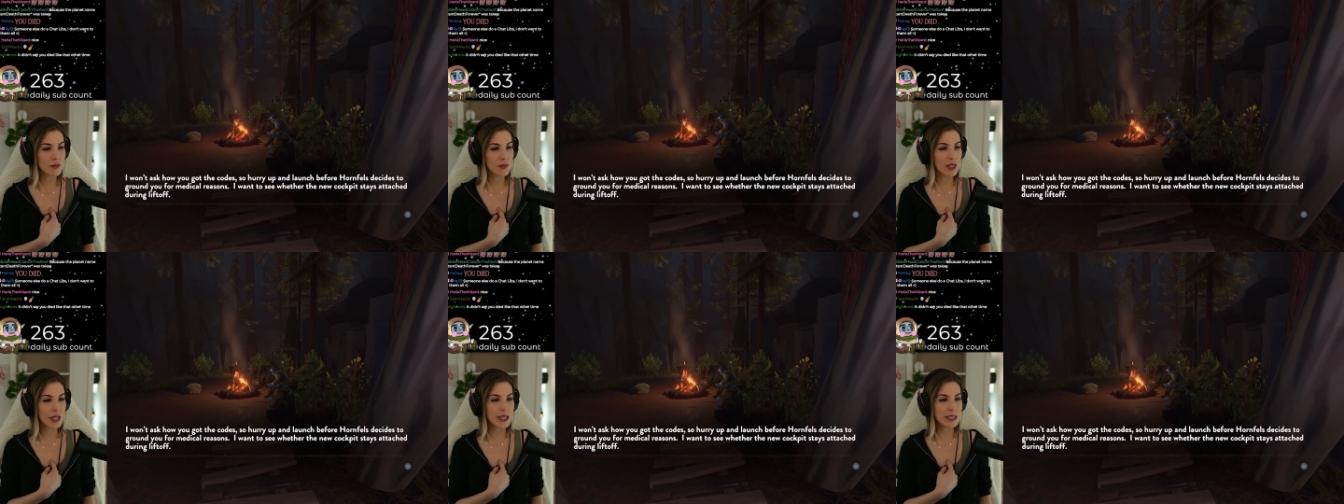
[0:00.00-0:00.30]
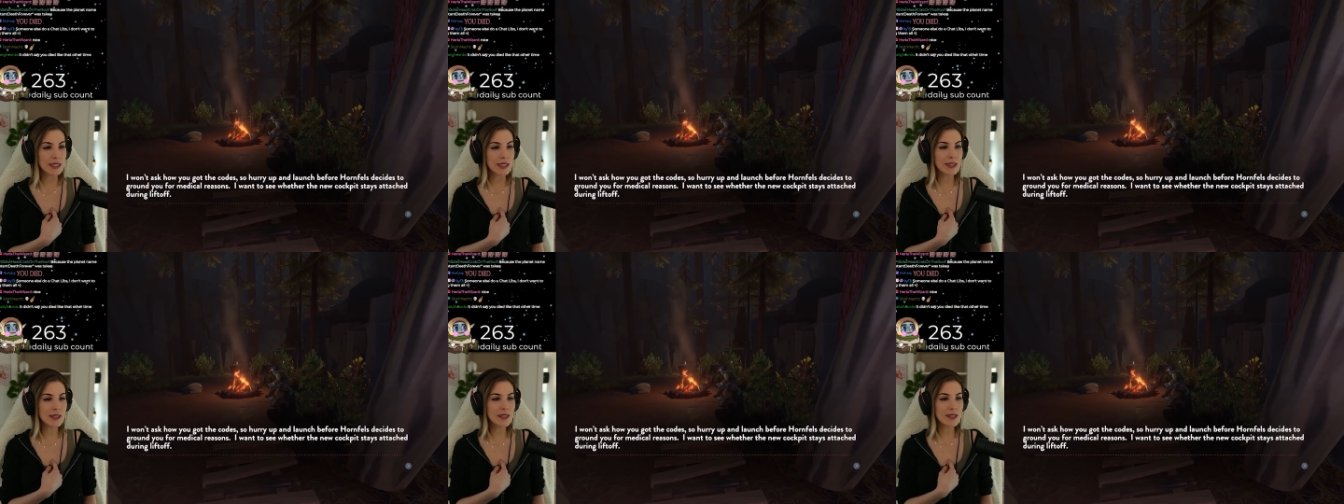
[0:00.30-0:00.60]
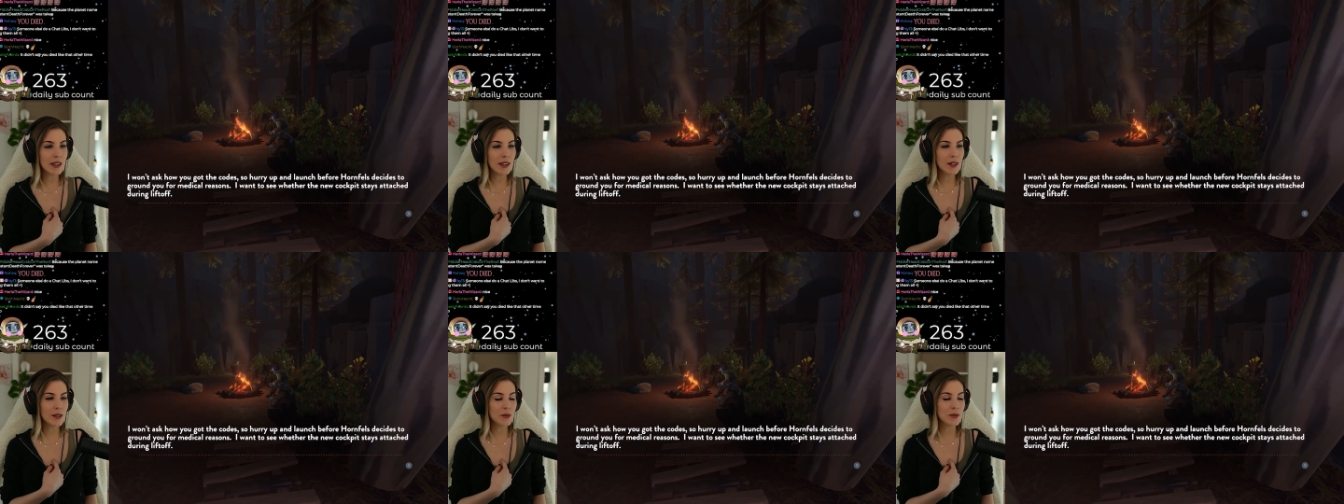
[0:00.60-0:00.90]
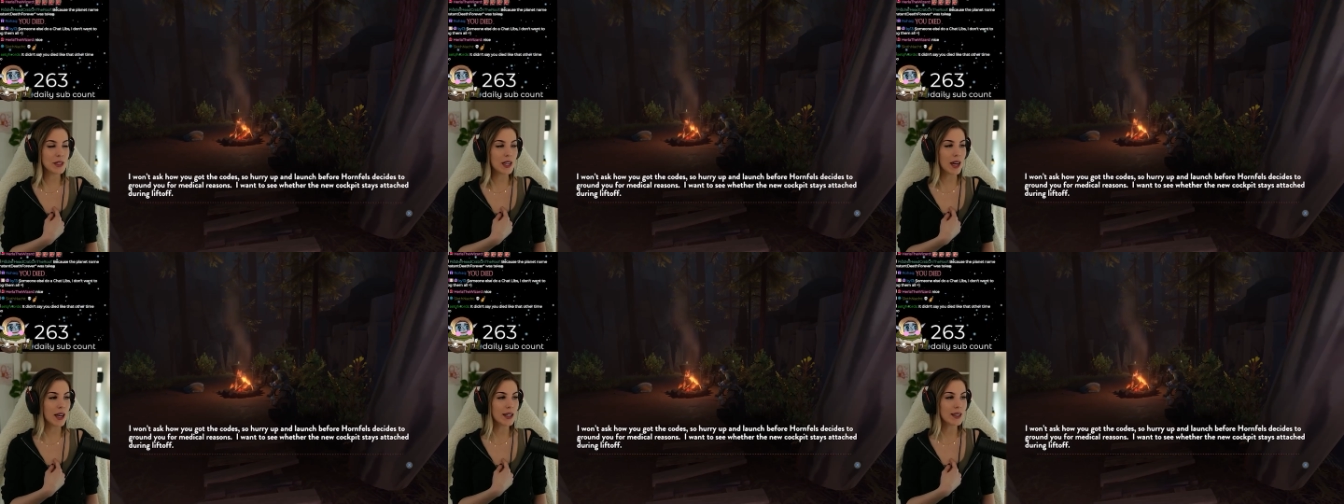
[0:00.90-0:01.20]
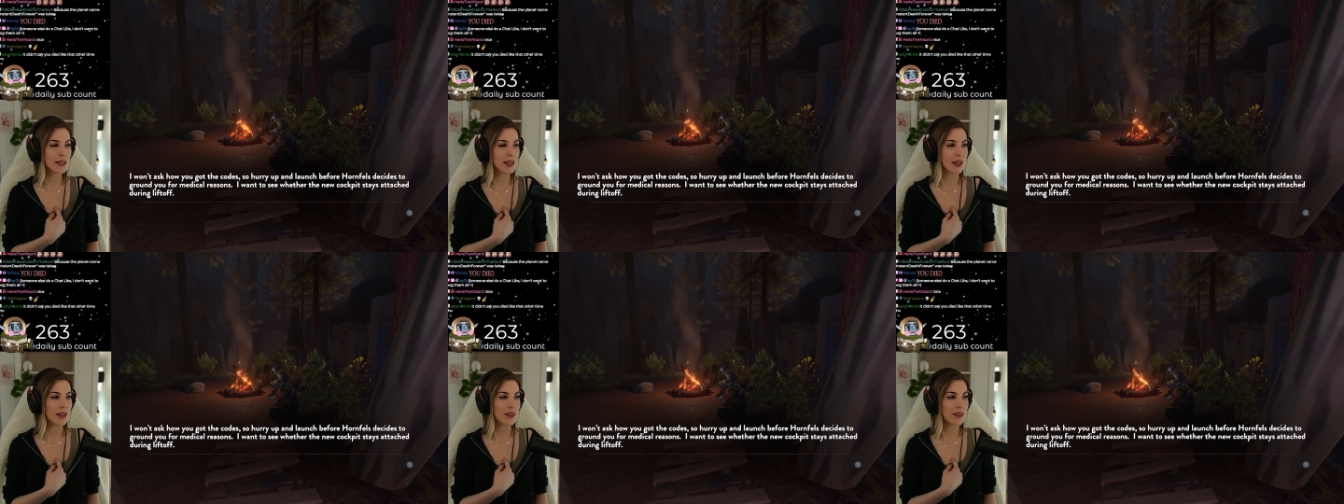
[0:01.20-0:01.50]
It didn't say you died
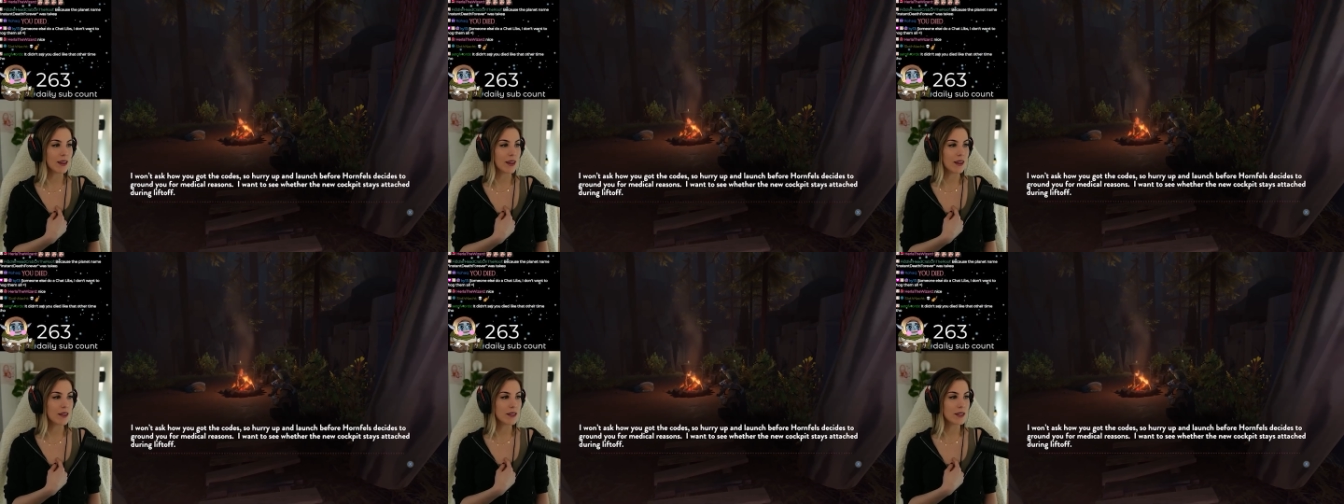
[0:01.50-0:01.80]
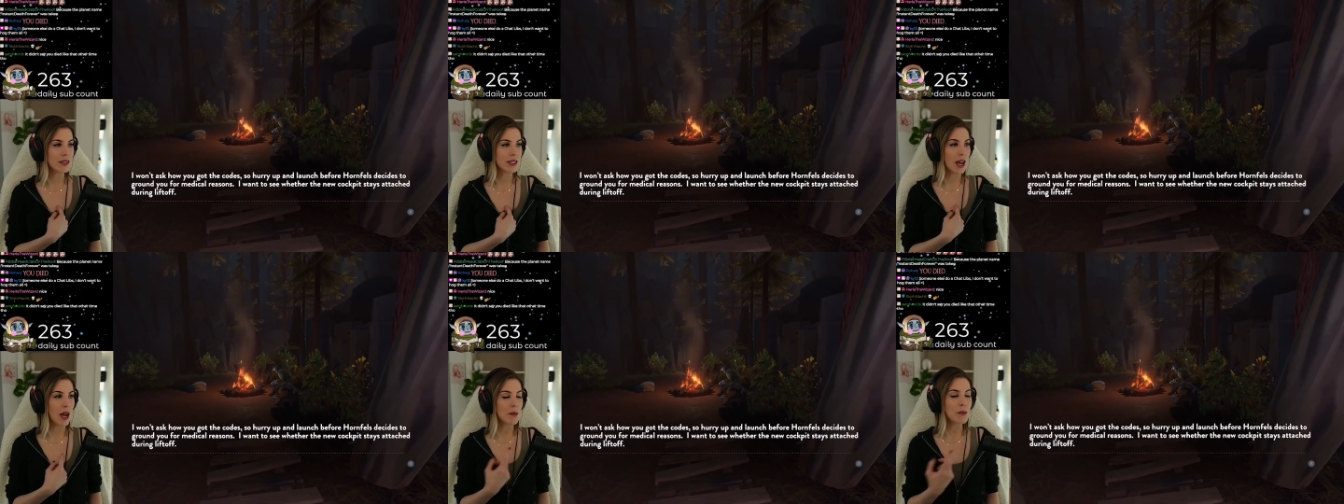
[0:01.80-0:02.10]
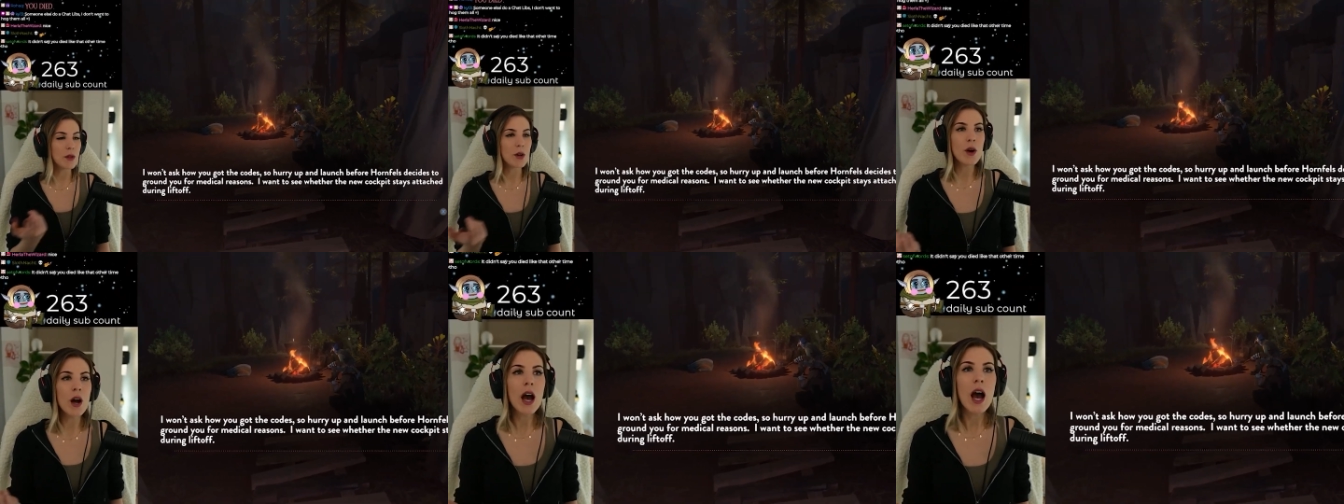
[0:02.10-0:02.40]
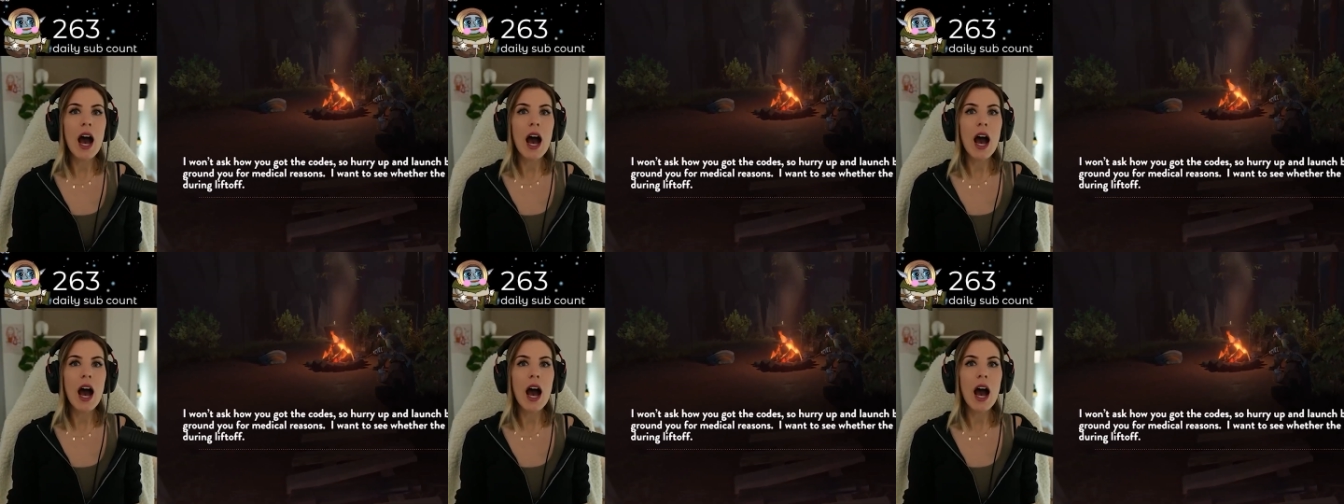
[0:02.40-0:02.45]
like the other time, though.